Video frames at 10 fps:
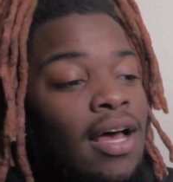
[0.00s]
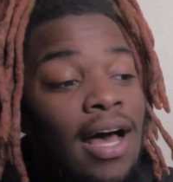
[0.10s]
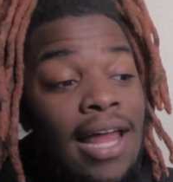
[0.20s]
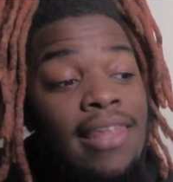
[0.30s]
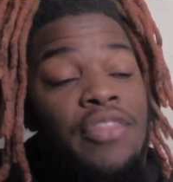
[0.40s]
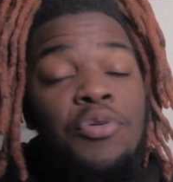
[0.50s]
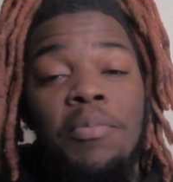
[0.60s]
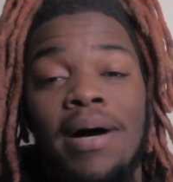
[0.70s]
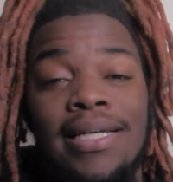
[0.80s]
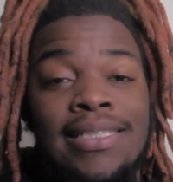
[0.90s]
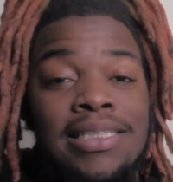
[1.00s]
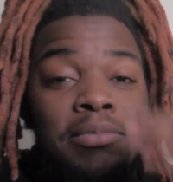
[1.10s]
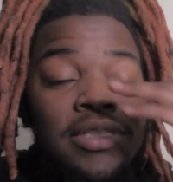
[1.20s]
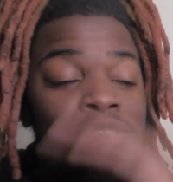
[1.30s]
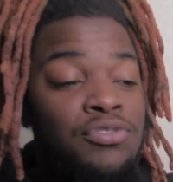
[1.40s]
Another one by Easy
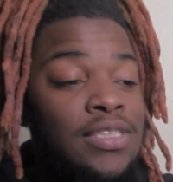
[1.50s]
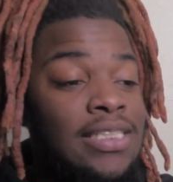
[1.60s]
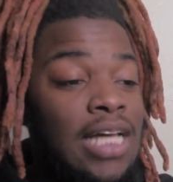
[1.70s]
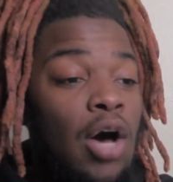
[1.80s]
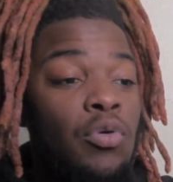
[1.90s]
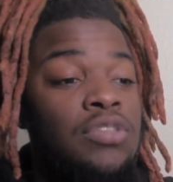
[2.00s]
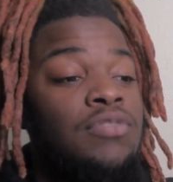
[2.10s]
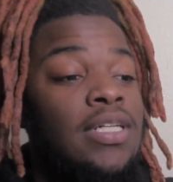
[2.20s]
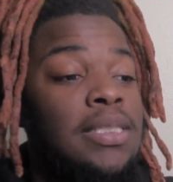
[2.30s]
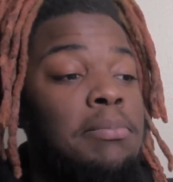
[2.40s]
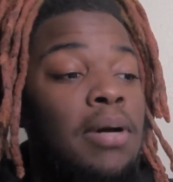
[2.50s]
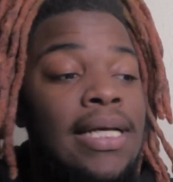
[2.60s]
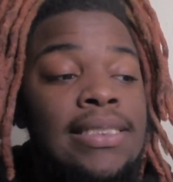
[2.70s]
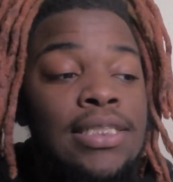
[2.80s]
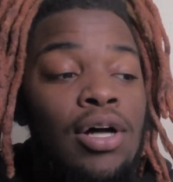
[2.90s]
Mill. This freestyle was fucking
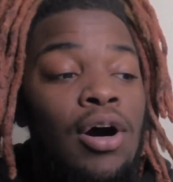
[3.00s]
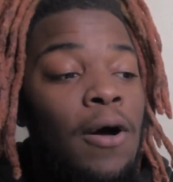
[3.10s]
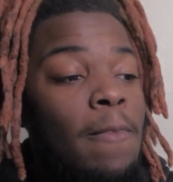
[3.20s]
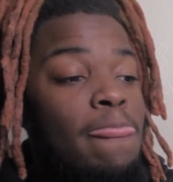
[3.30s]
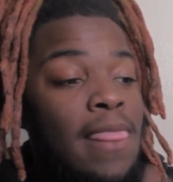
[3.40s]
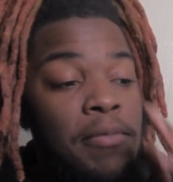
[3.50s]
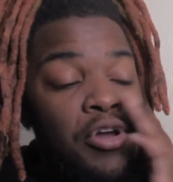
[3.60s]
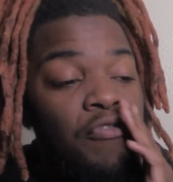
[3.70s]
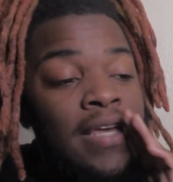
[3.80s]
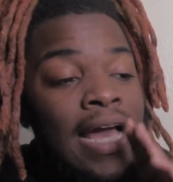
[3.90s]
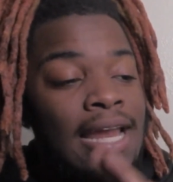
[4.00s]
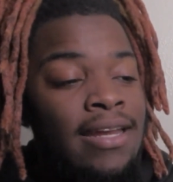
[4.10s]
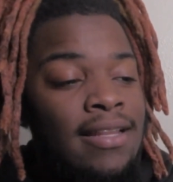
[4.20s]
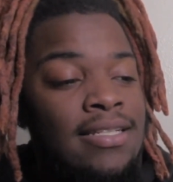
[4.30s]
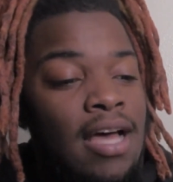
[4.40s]
brazy, dog. Let me know if you got
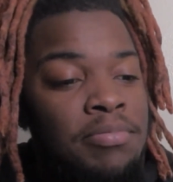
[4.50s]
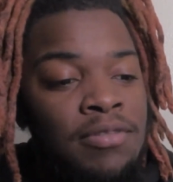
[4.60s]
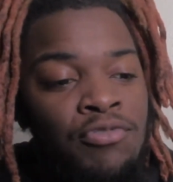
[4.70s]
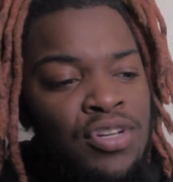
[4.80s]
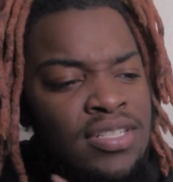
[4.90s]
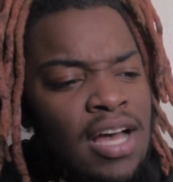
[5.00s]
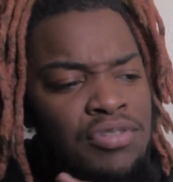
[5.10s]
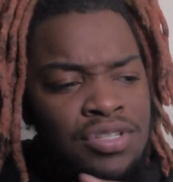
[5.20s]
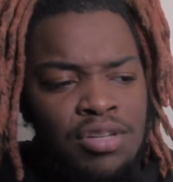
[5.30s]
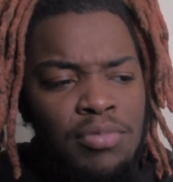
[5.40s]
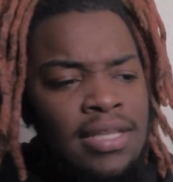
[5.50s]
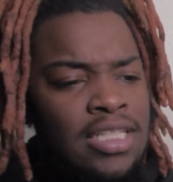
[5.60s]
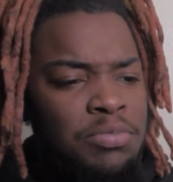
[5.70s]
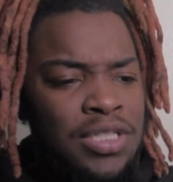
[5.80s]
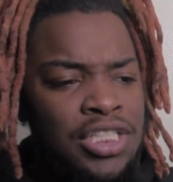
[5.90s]
any other types of freestyles or something like
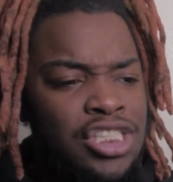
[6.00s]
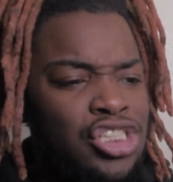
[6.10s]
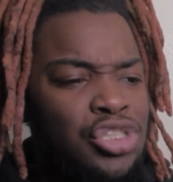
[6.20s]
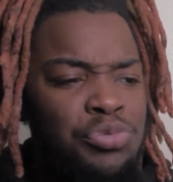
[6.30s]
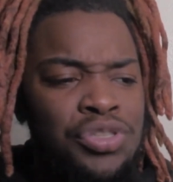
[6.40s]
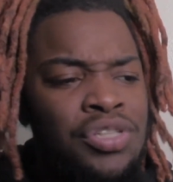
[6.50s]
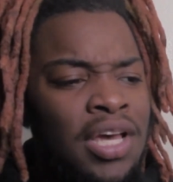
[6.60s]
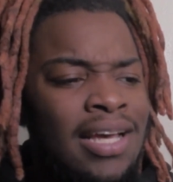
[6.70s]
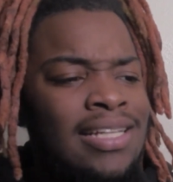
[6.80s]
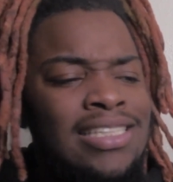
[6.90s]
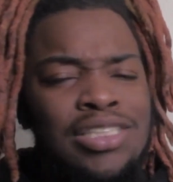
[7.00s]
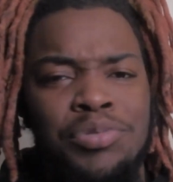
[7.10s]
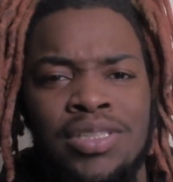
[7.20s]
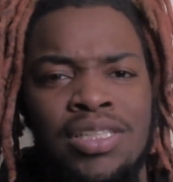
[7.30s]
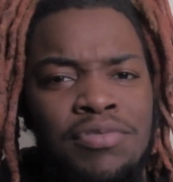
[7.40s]
this, because this shit was
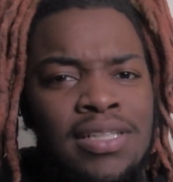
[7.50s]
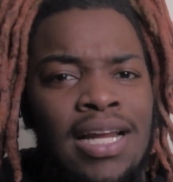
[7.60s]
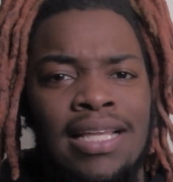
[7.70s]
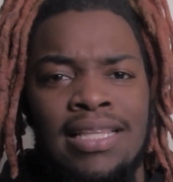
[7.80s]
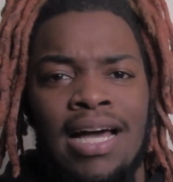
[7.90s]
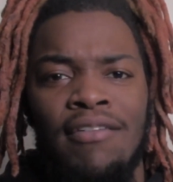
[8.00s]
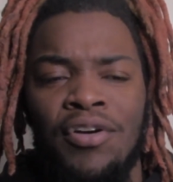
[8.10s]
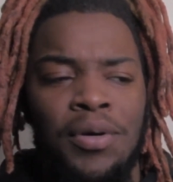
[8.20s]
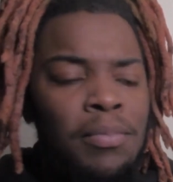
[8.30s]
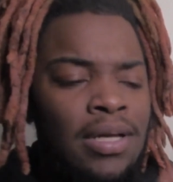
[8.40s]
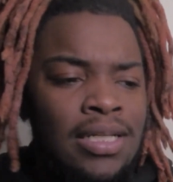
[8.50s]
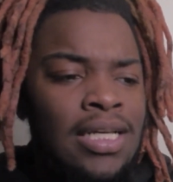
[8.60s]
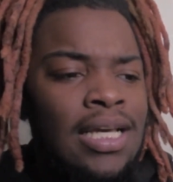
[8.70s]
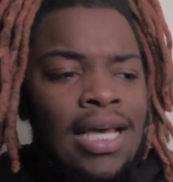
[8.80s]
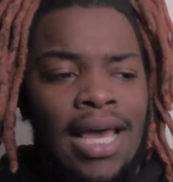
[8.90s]
different than anything I've heard, man.
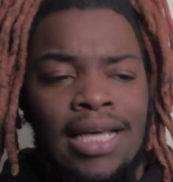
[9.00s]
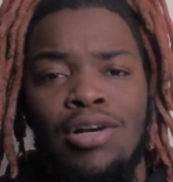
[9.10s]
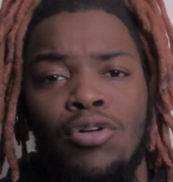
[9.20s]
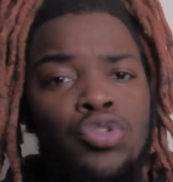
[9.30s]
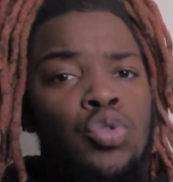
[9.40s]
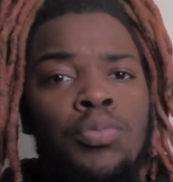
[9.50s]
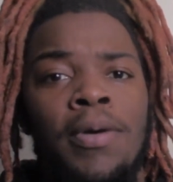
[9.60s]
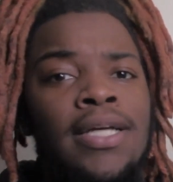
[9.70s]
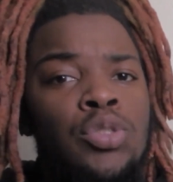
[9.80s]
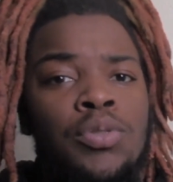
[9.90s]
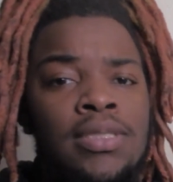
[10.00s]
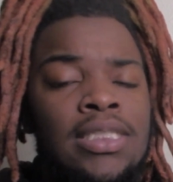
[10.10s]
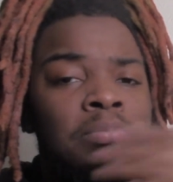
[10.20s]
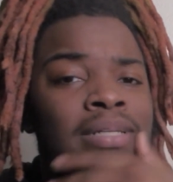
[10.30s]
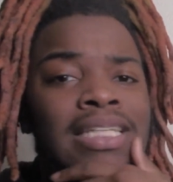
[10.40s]
Hey, he going too brazy with
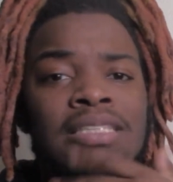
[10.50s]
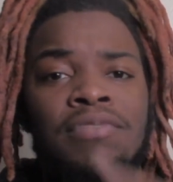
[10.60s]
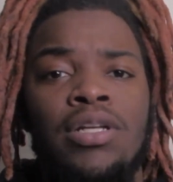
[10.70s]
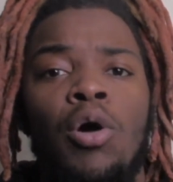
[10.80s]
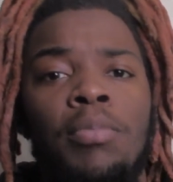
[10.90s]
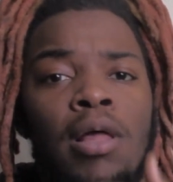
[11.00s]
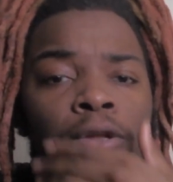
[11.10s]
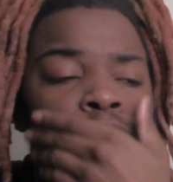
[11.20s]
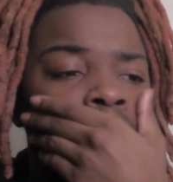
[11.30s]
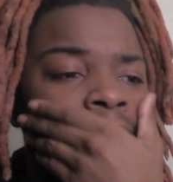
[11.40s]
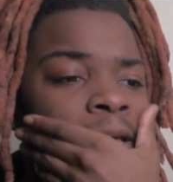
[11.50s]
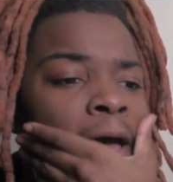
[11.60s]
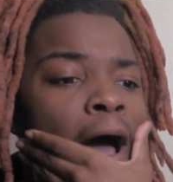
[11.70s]
these. But that's the video. Hope y'all enjoyed it.